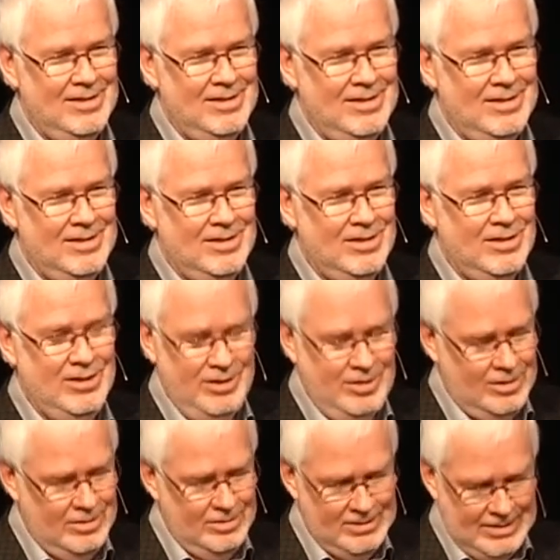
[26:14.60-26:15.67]
Or are
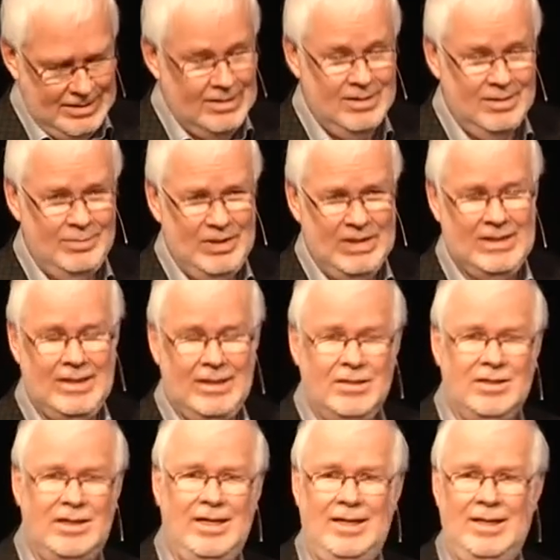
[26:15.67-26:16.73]
you still busy
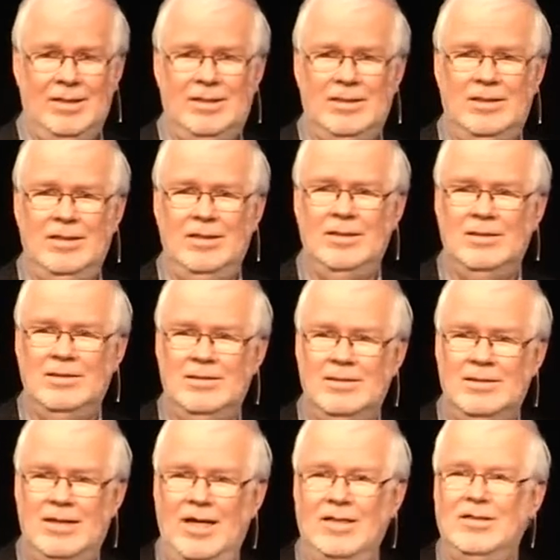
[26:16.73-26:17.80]
trying to
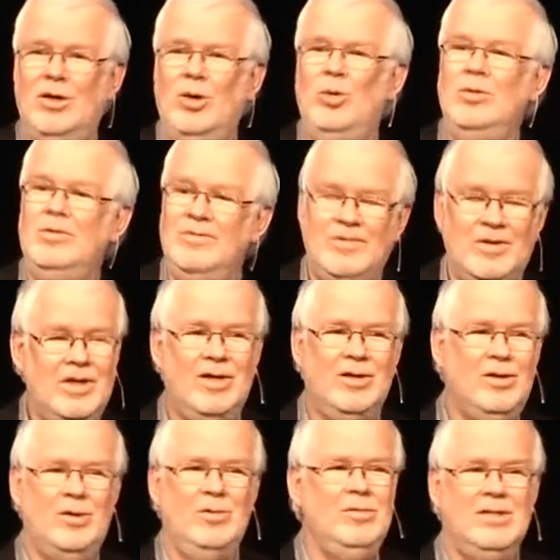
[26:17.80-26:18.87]
atone for your
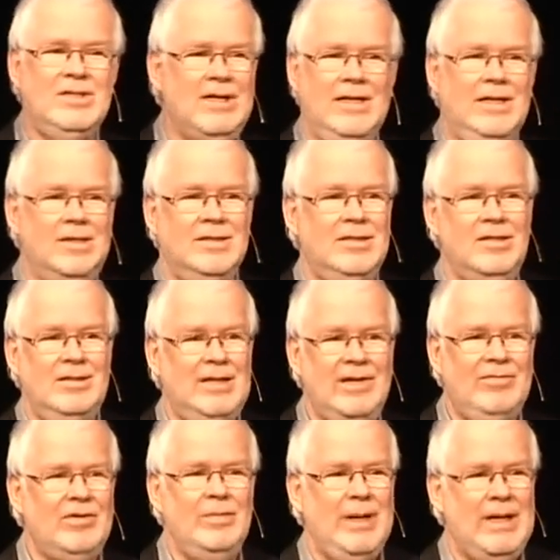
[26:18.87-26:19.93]
own sins? You'll
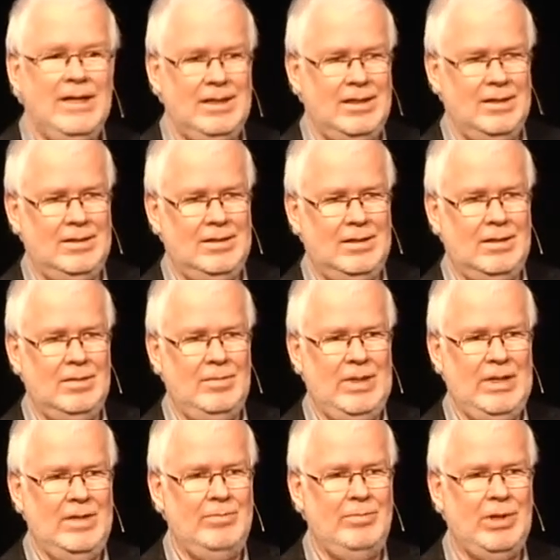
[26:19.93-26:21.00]
never make it. It'll be
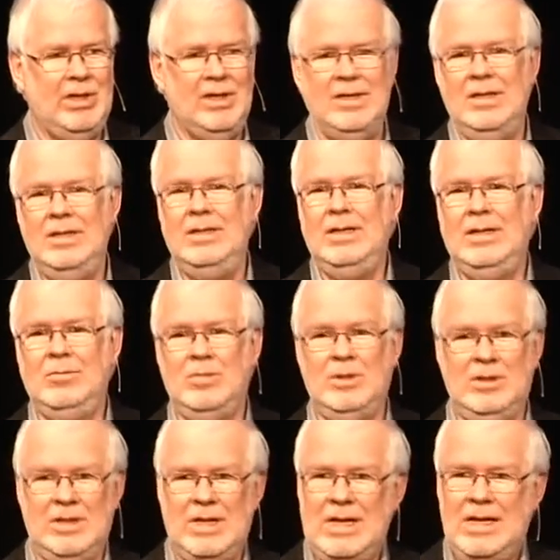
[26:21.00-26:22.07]
a burden that
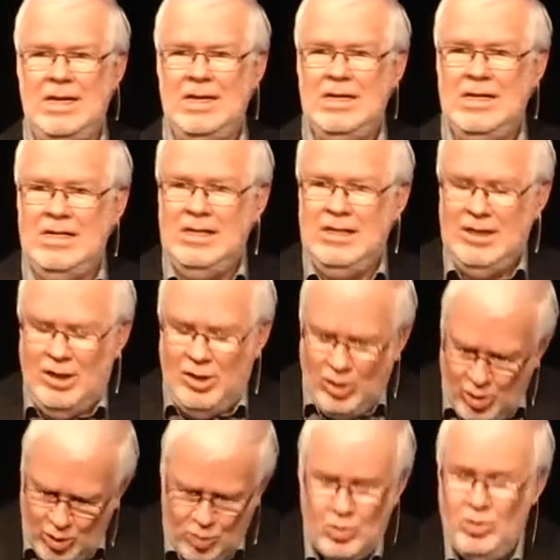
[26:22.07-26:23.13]
will
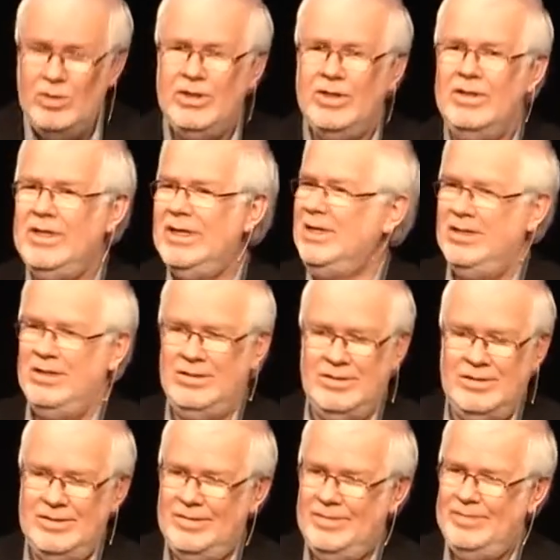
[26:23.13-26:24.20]
hold you
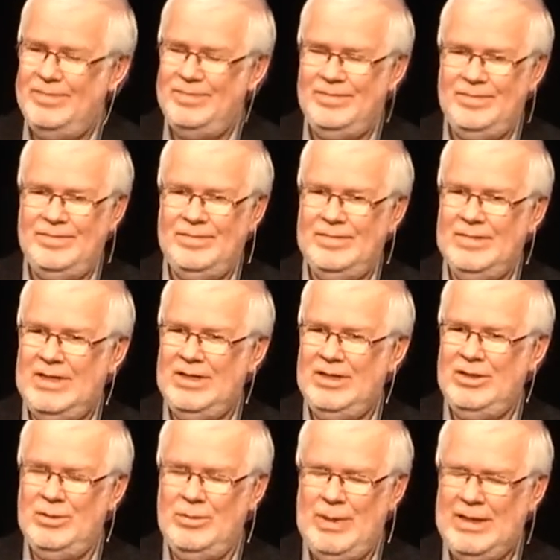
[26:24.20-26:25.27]
down, and
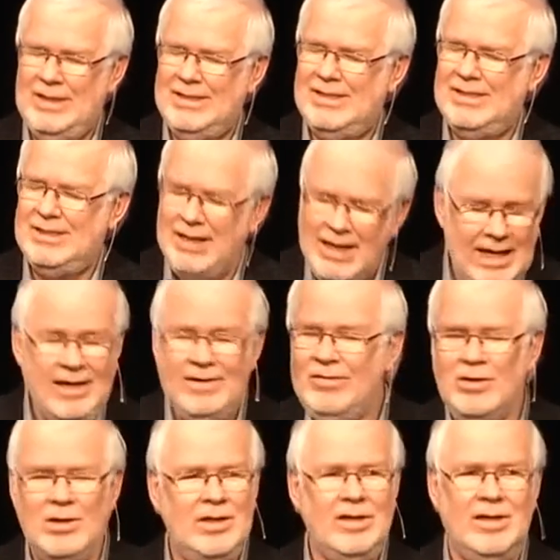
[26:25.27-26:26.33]
you'll be a slave
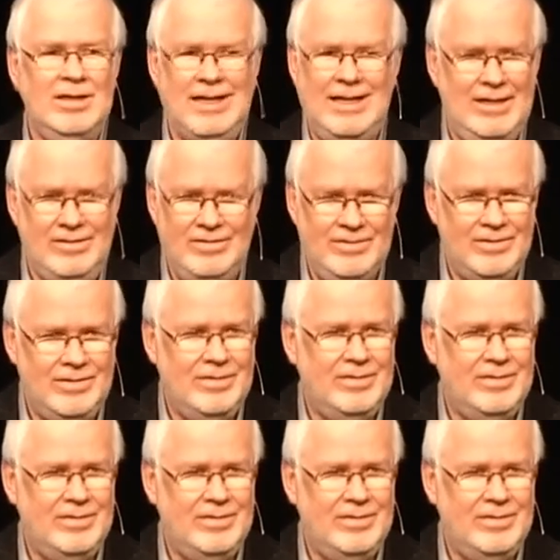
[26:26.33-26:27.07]
all your life.